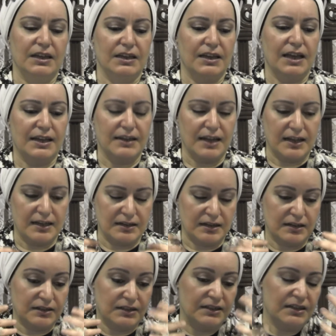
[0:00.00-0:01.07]
and and
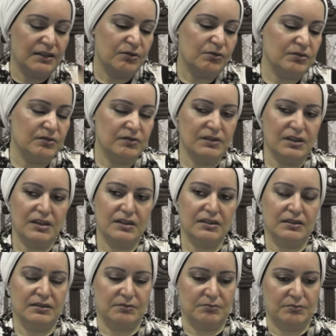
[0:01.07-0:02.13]
he didn't know what to tell
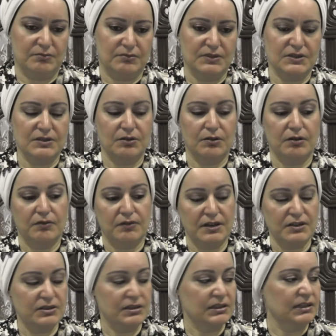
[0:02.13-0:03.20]
him. So
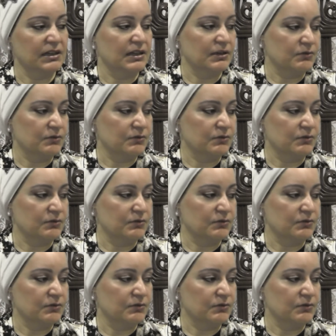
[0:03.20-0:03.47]
eventually he